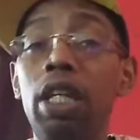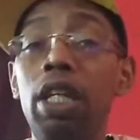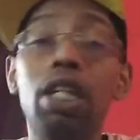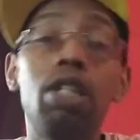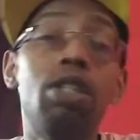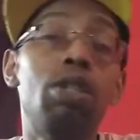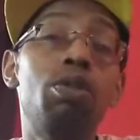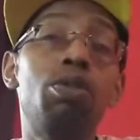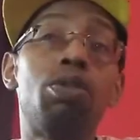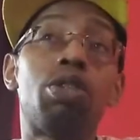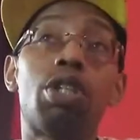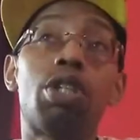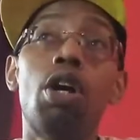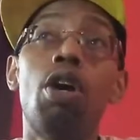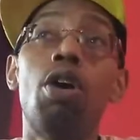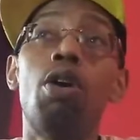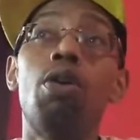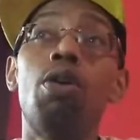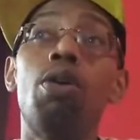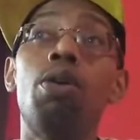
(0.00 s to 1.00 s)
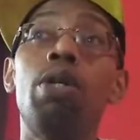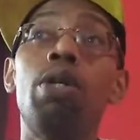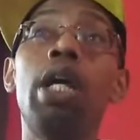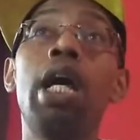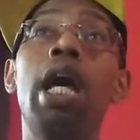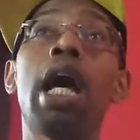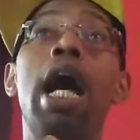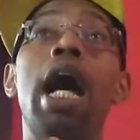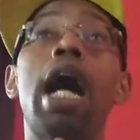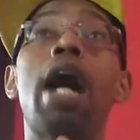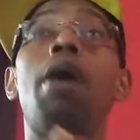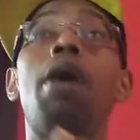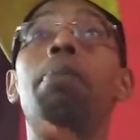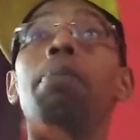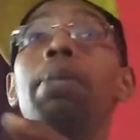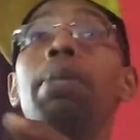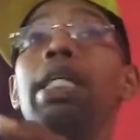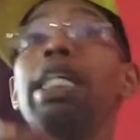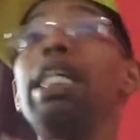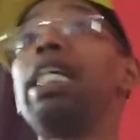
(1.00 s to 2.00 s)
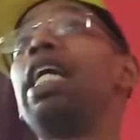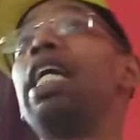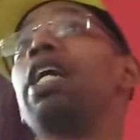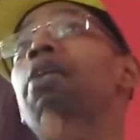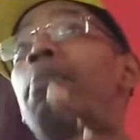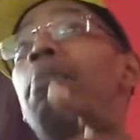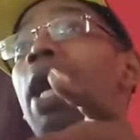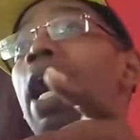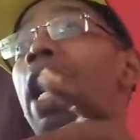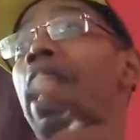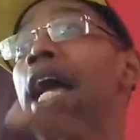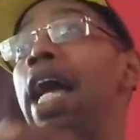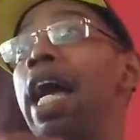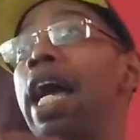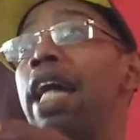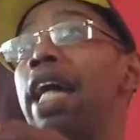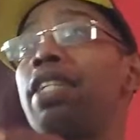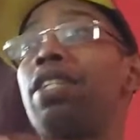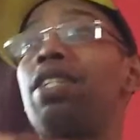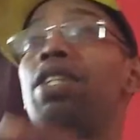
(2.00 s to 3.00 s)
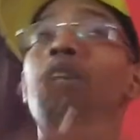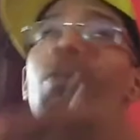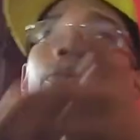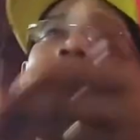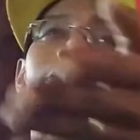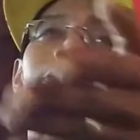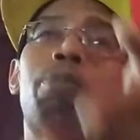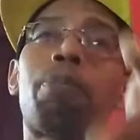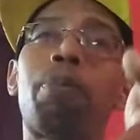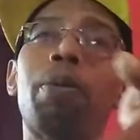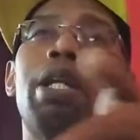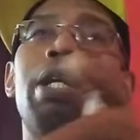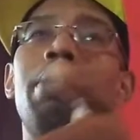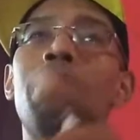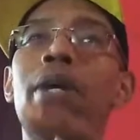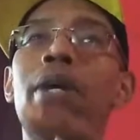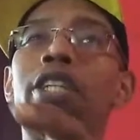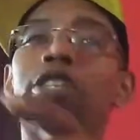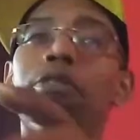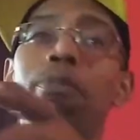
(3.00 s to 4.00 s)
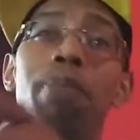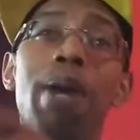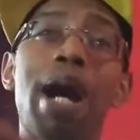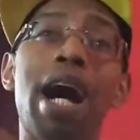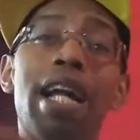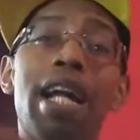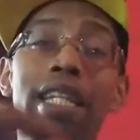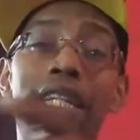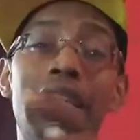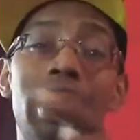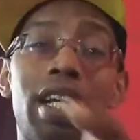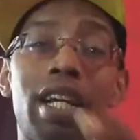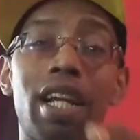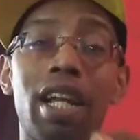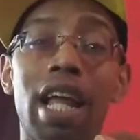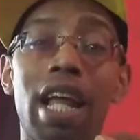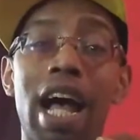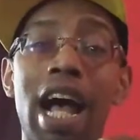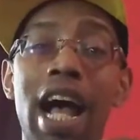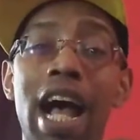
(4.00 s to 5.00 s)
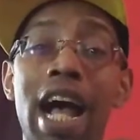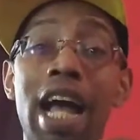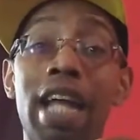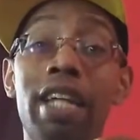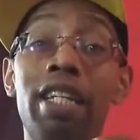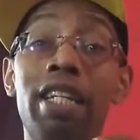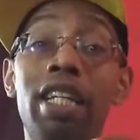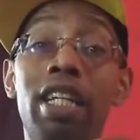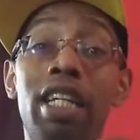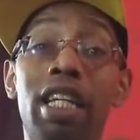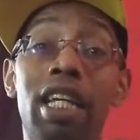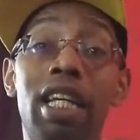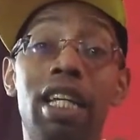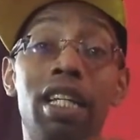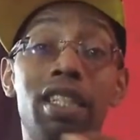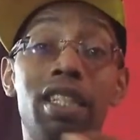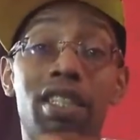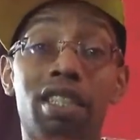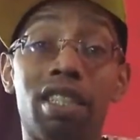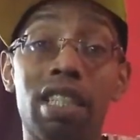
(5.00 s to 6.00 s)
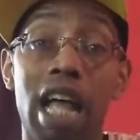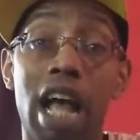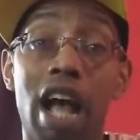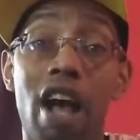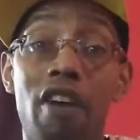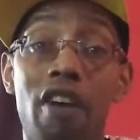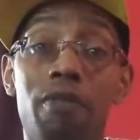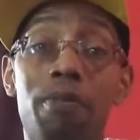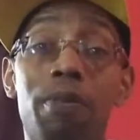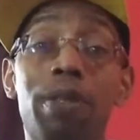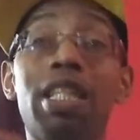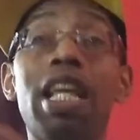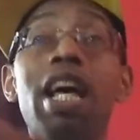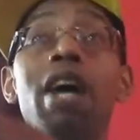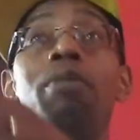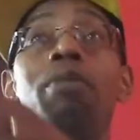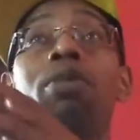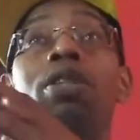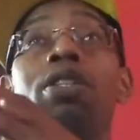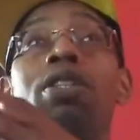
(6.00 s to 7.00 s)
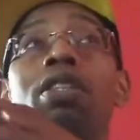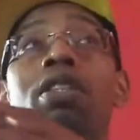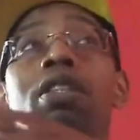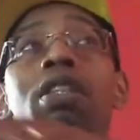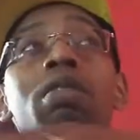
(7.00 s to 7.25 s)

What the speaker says: You showed how me and my ex was pretty much Bonnie and Clyde in the South. But that was,